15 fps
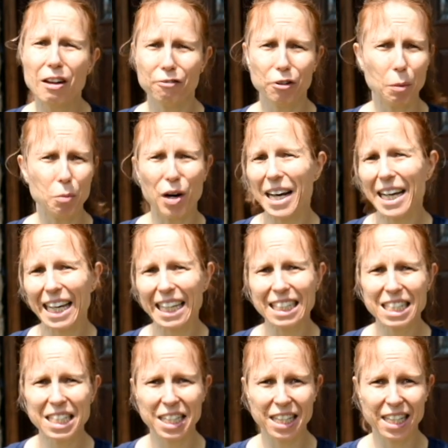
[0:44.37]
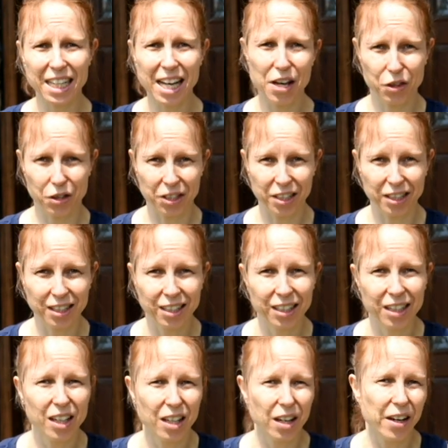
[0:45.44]
from one end to the other
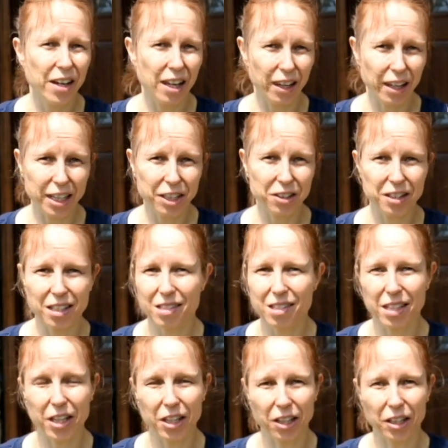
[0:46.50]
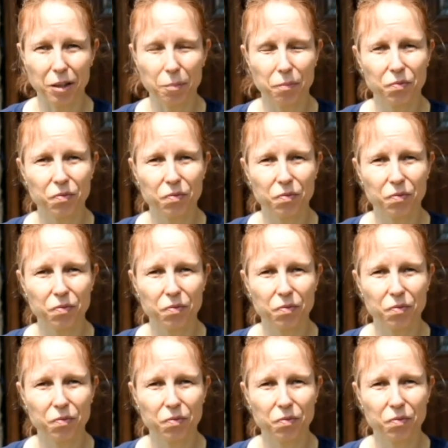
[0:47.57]
later this year.